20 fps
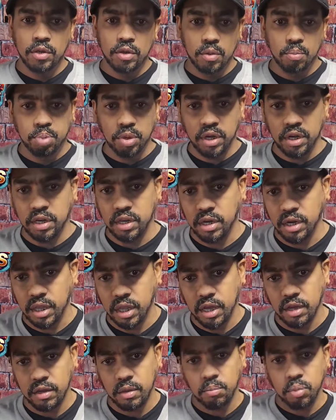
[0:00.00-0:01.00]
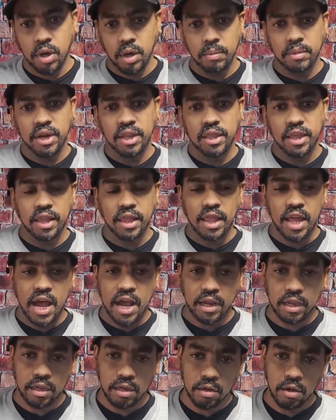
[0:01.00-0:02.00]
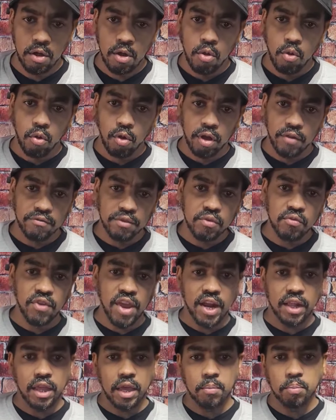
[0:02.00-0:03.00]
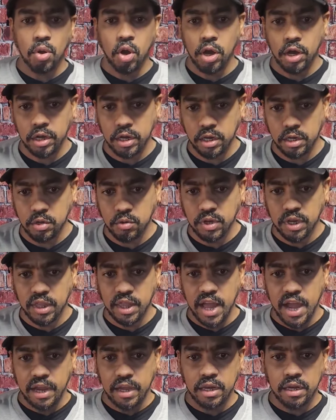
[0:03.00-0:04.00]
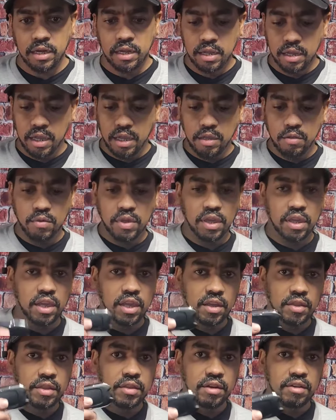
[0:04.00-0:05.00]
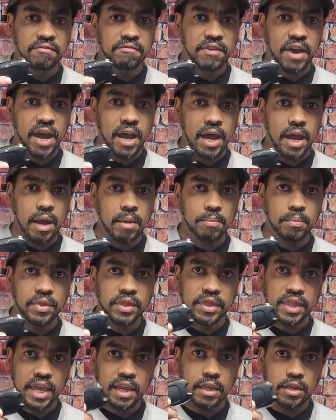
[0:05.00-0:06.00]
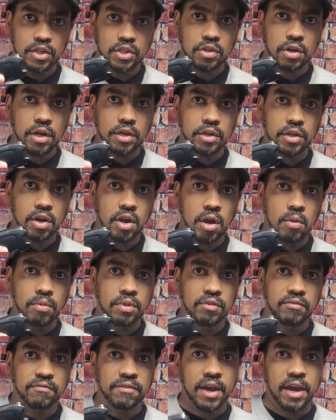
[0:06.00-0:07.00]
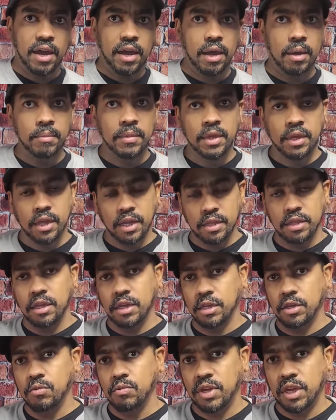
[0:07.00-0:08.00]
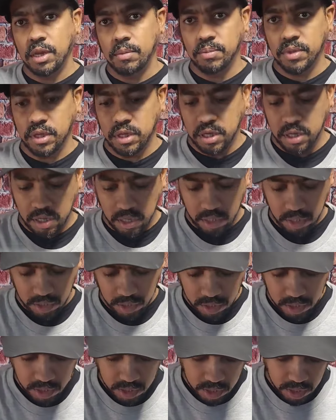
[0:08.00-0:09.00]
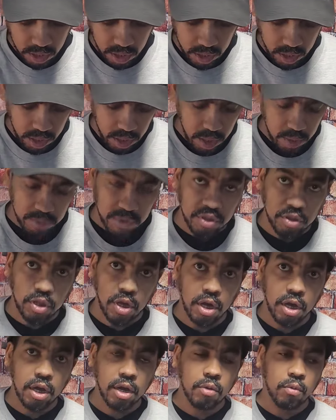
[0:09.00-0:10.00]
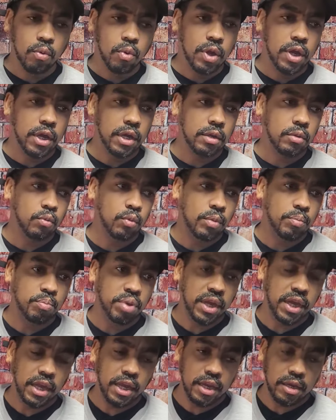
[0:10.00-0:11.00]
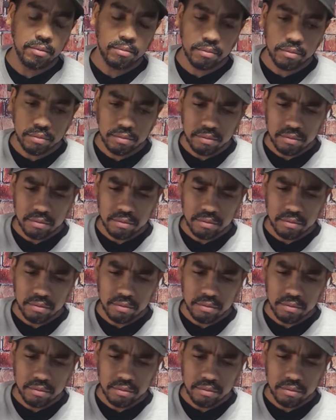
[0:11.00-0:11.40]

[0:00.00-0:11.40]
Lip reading: You can put it in your glove compartment and then lock it. Or if you valet park it, you can lock it and you can give them the fob. They can start the car with the fob and then you keep the key. The third one would be